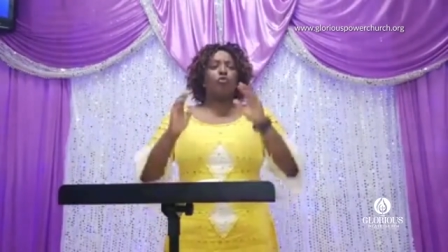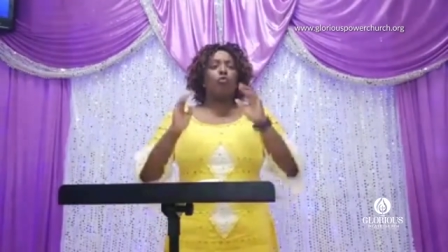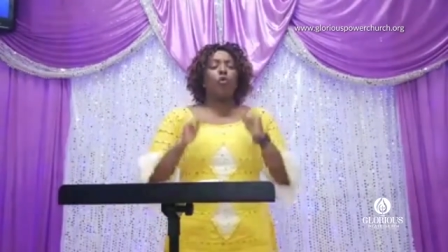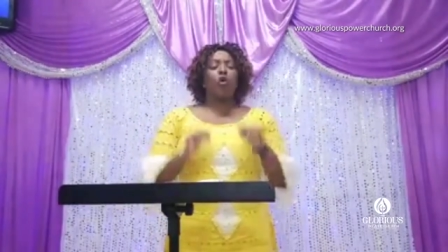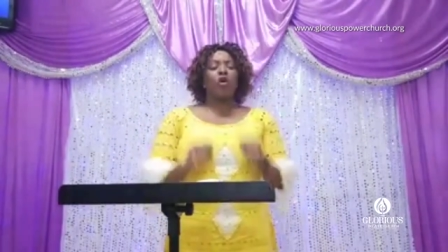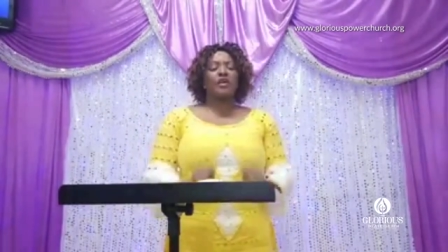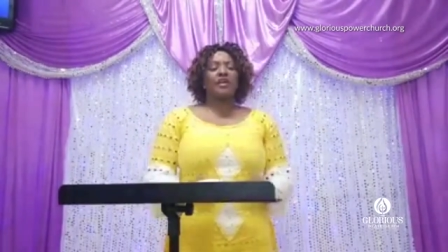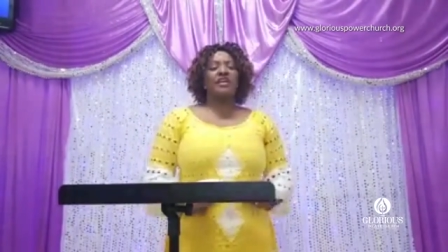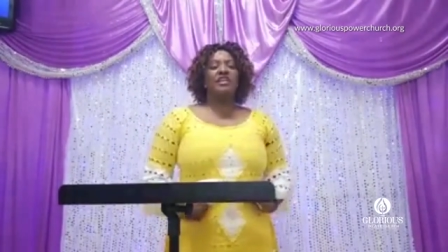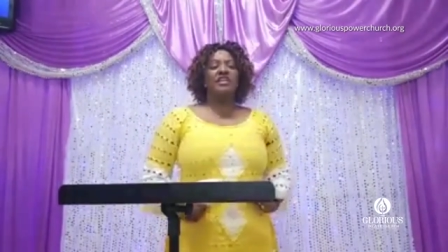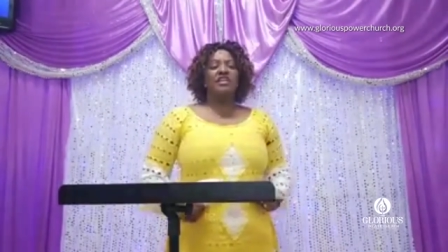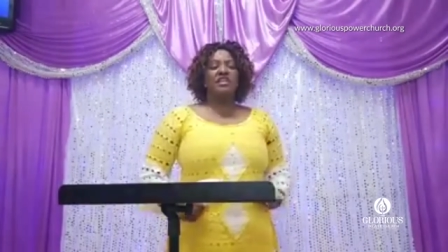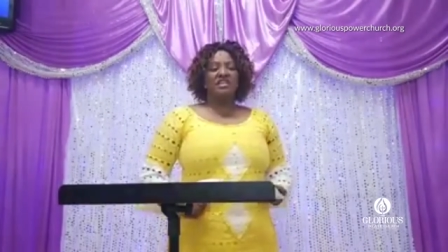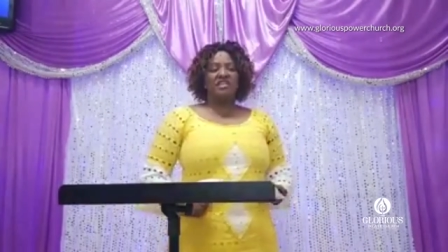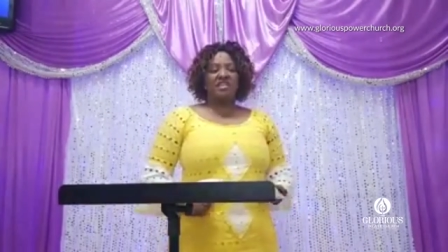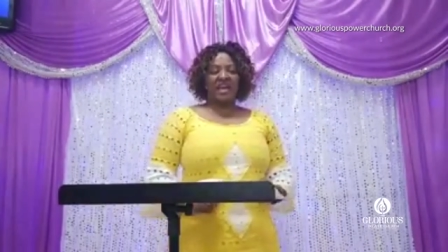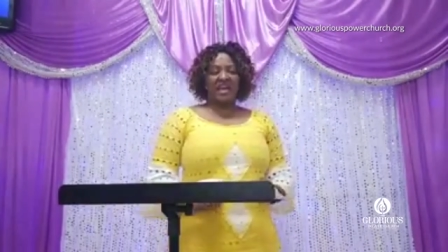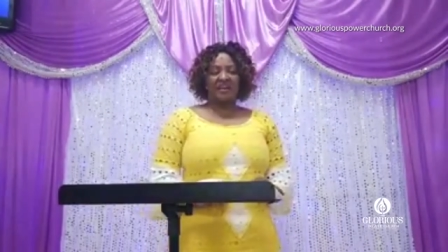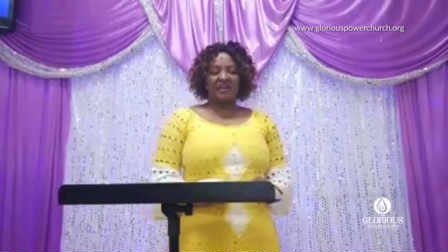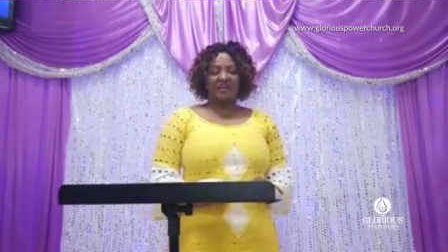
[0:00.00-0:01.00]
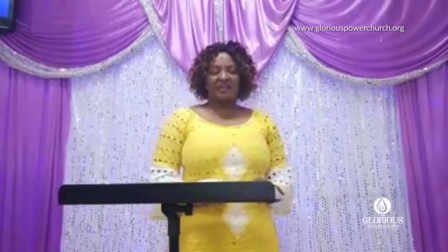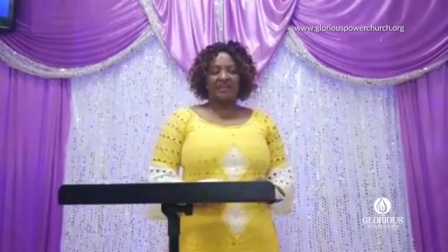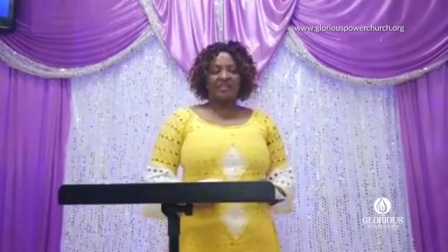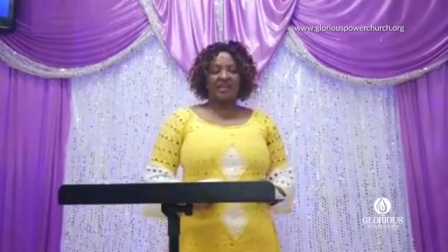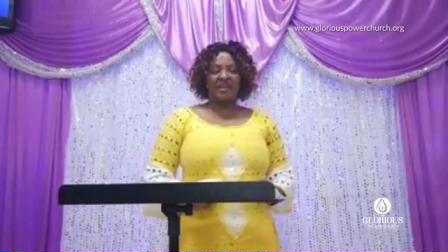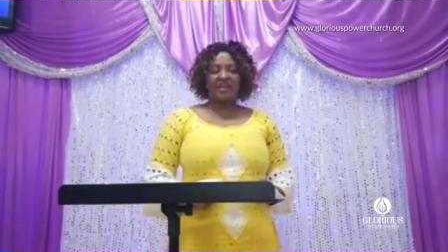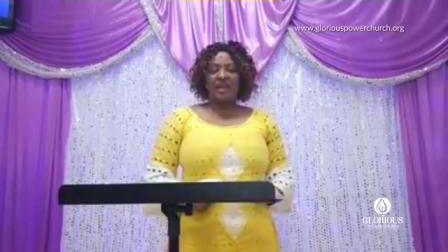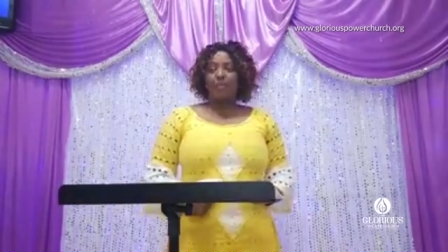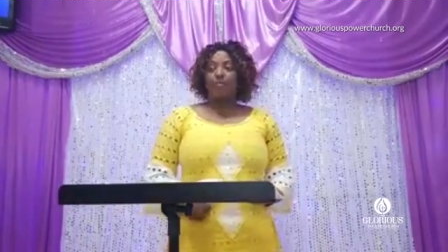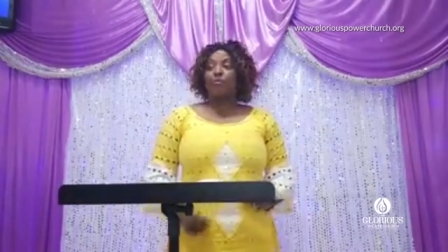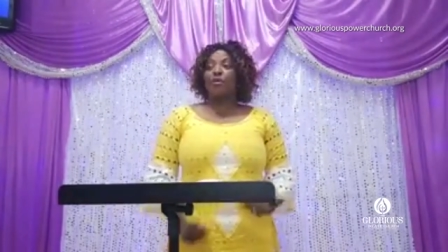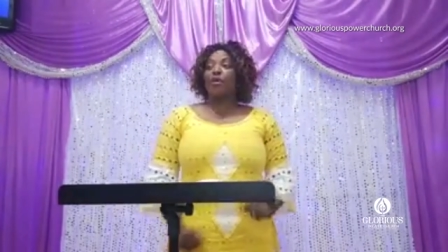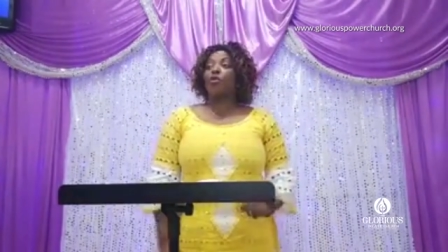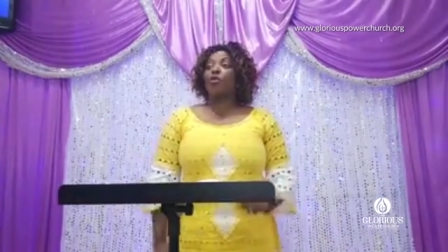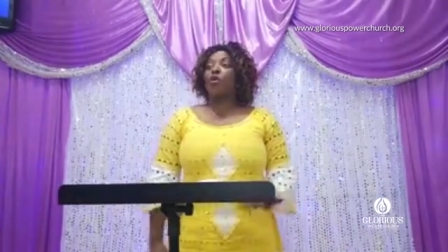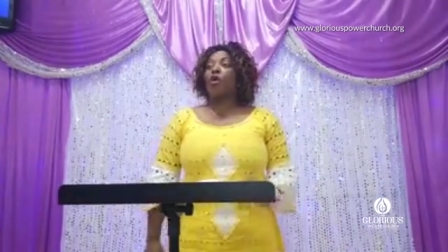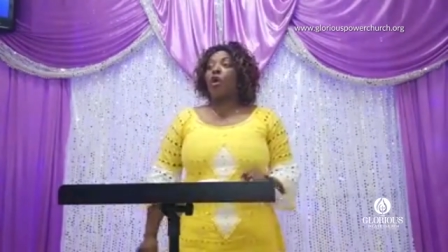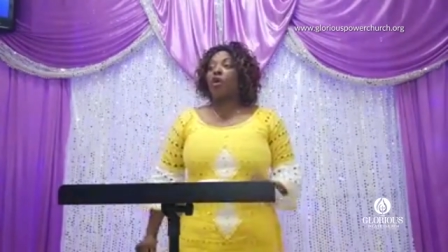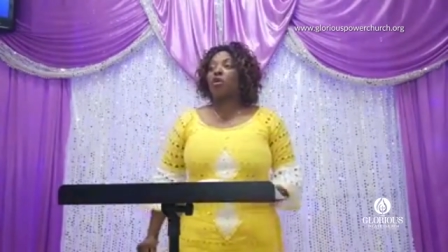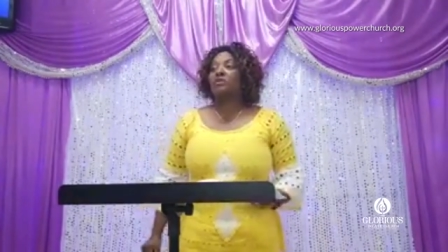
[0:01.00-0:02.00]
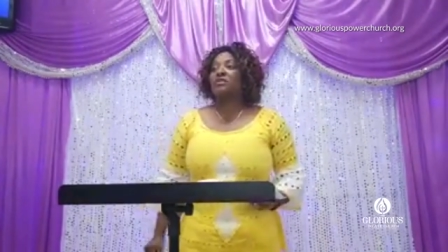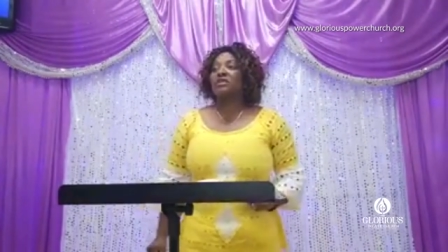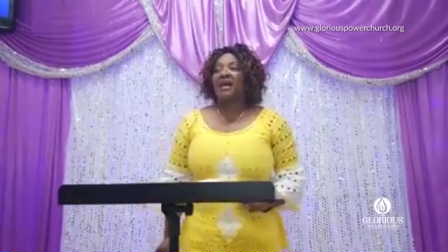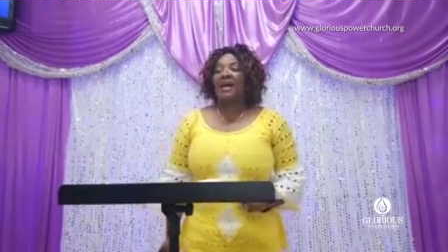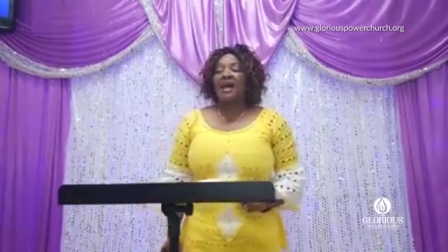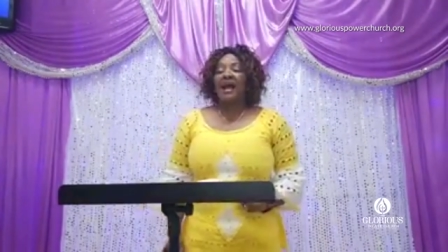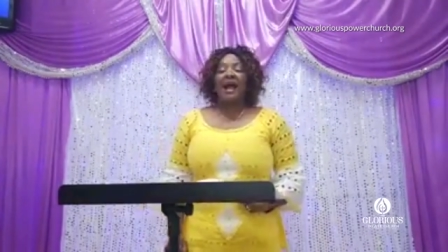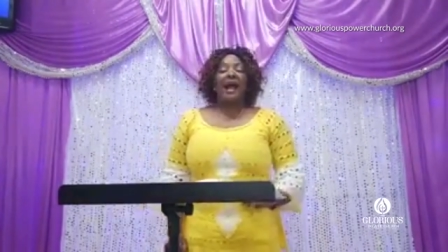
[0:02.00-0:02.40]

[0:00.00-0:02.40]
to walk in integrity. Amen. Because